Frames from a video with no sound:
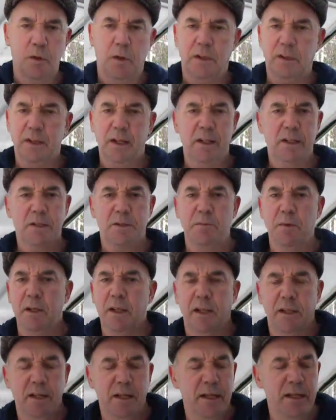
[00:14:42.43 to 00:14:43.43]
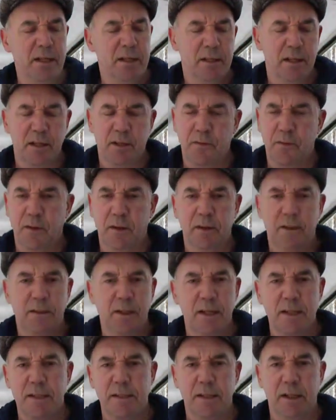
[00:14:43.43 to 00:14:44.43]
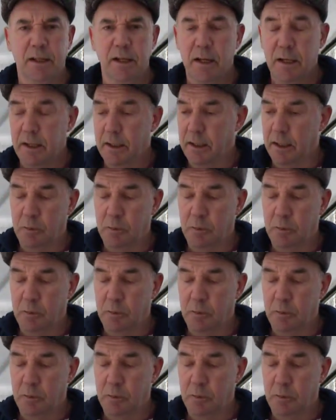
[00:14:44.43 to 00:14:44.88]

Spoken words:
So that tells me that the heat is fantastic.